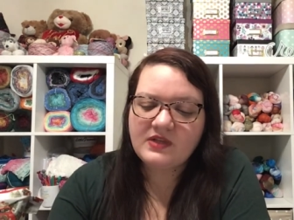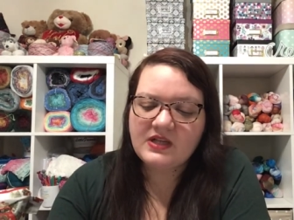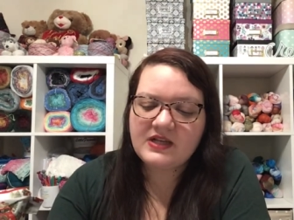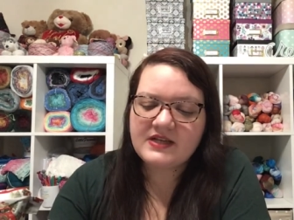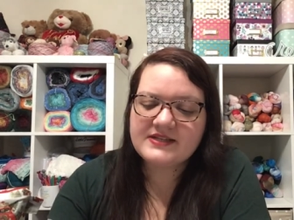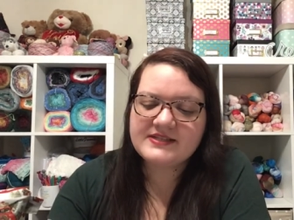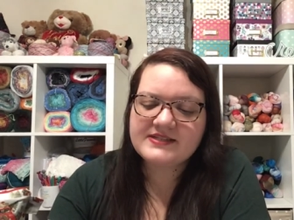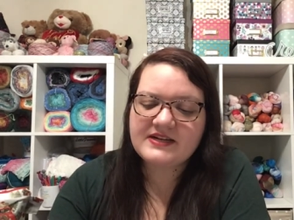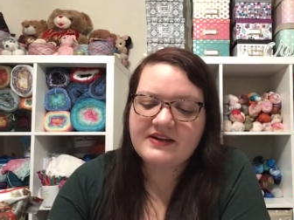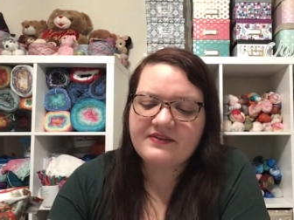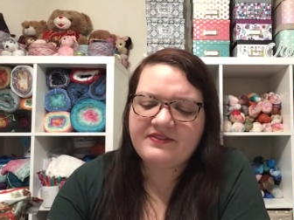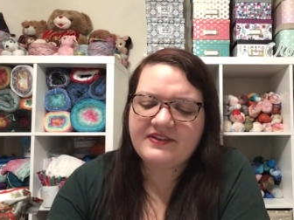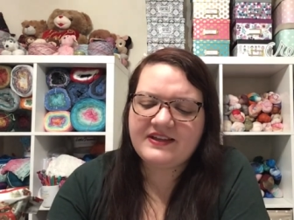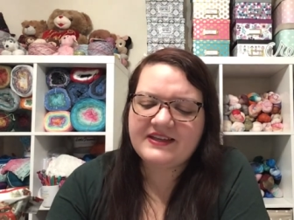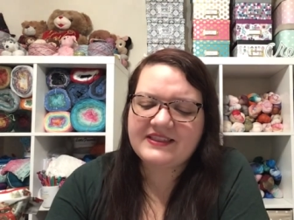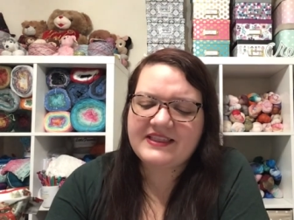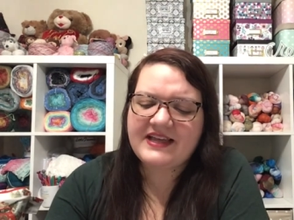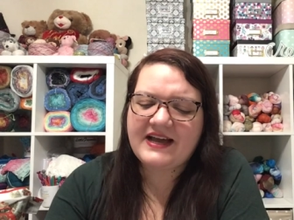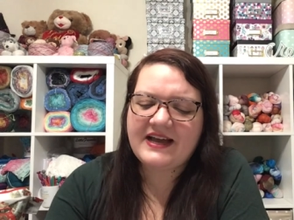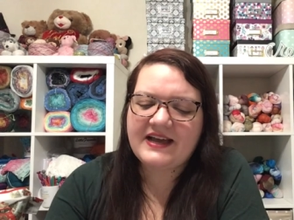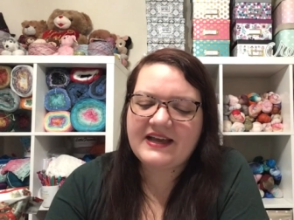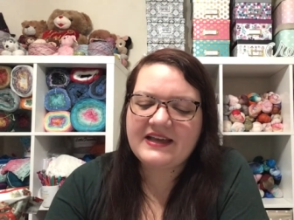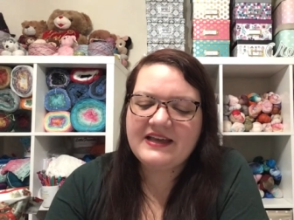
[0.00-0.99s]
stuff like
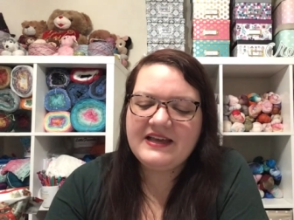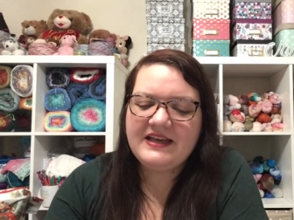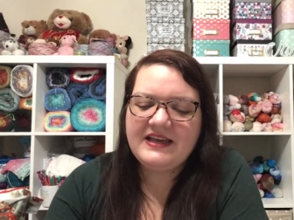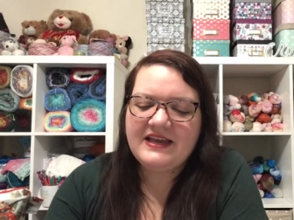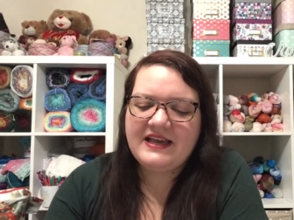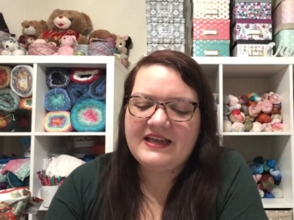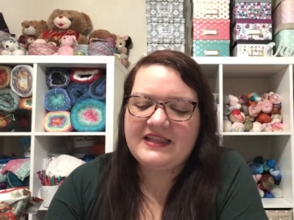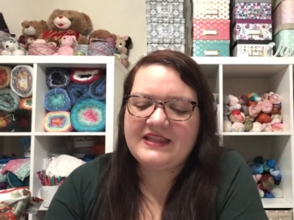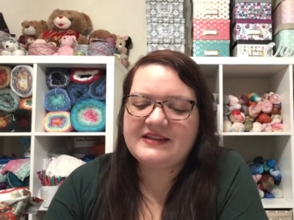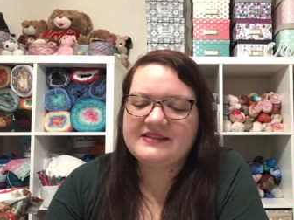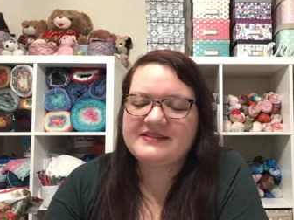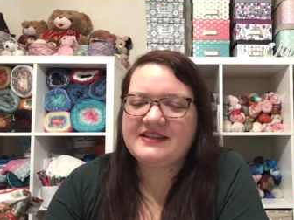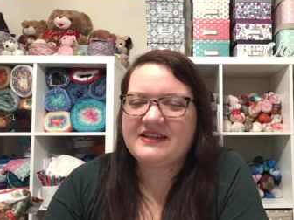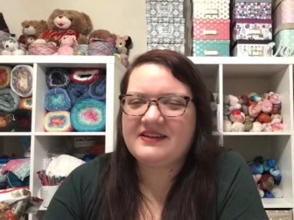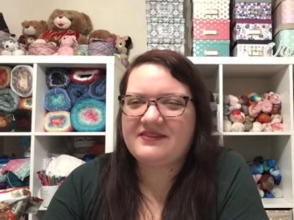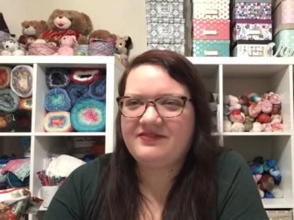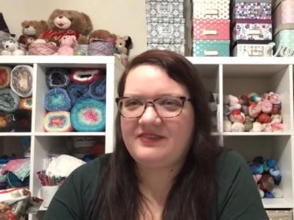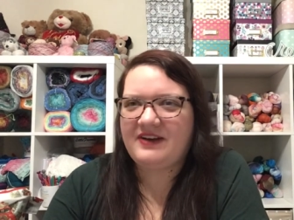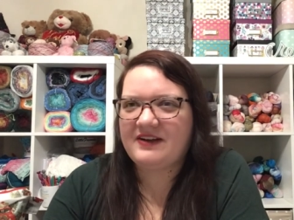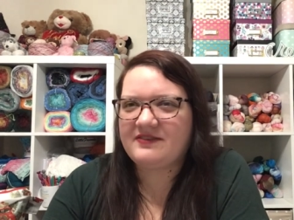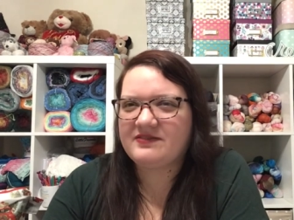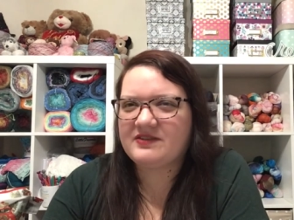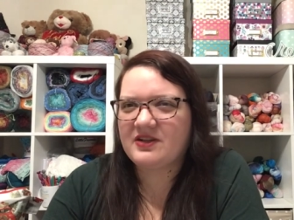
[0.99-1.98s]
that. And that's like
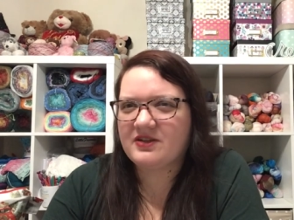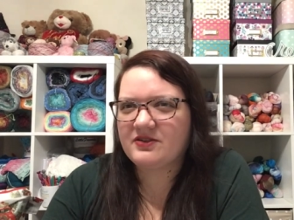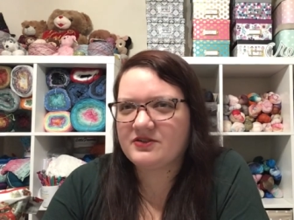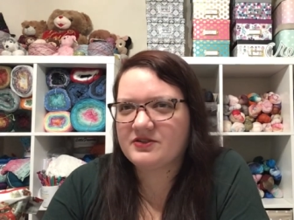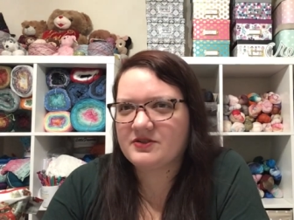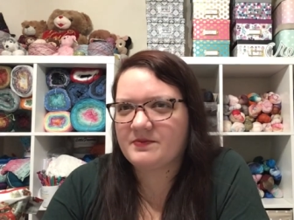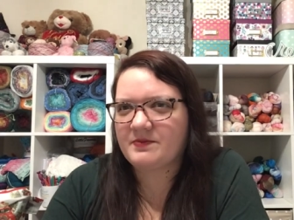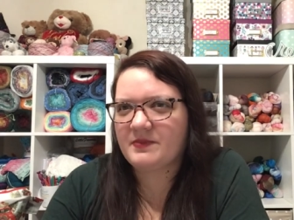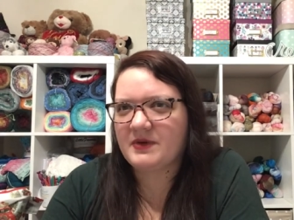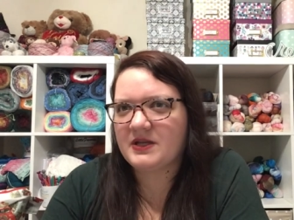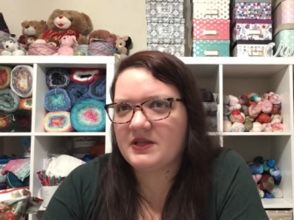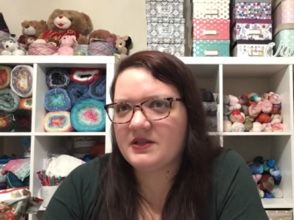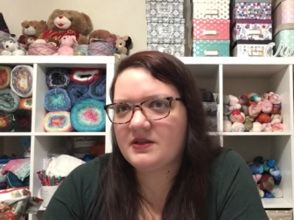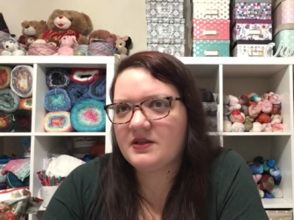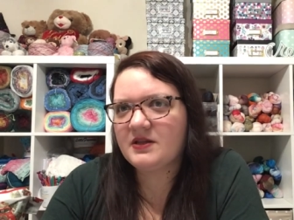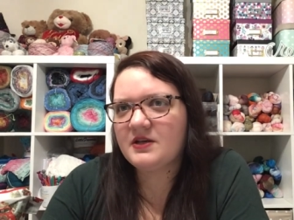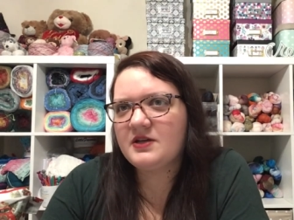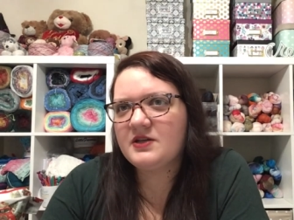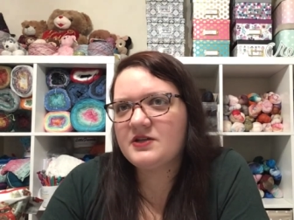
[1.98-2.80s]
$5 a month.